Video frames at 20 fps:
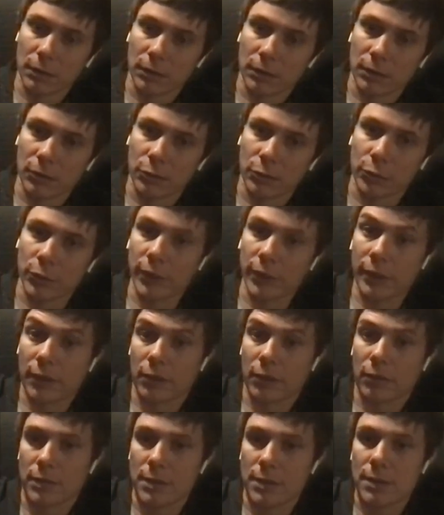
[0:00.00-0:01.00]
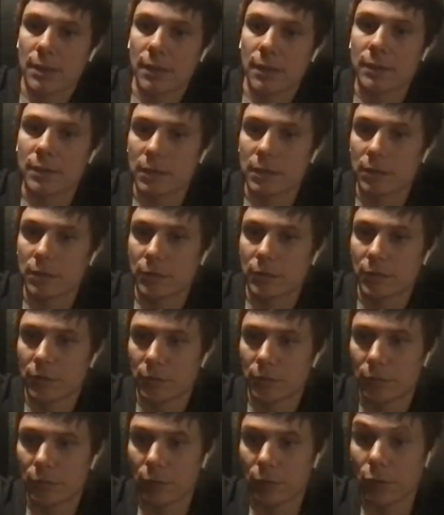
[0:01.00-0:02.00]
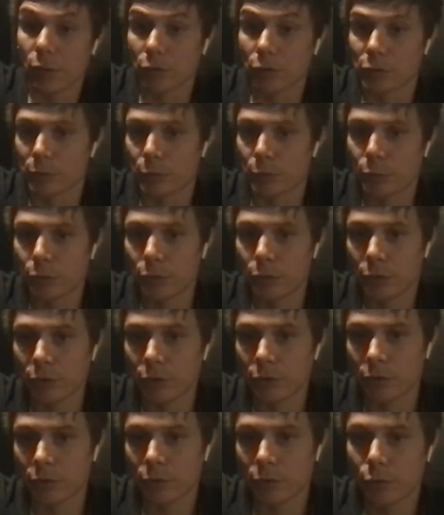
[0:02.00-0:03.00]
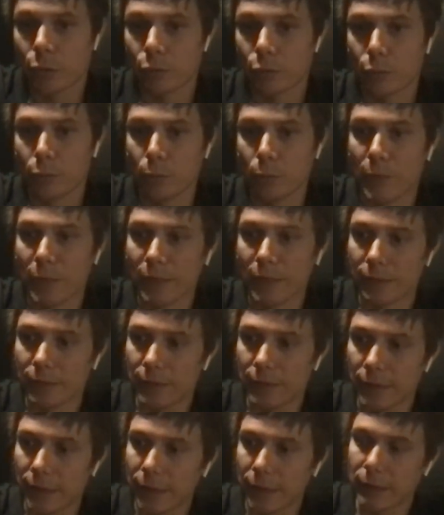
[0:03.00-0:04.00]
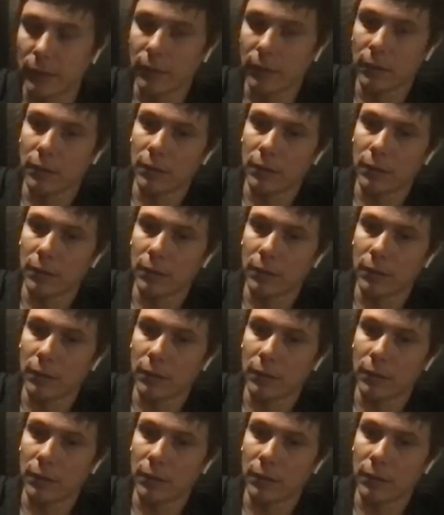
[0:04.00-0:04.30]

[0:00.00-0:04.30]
creating an incentive for contributors to maintain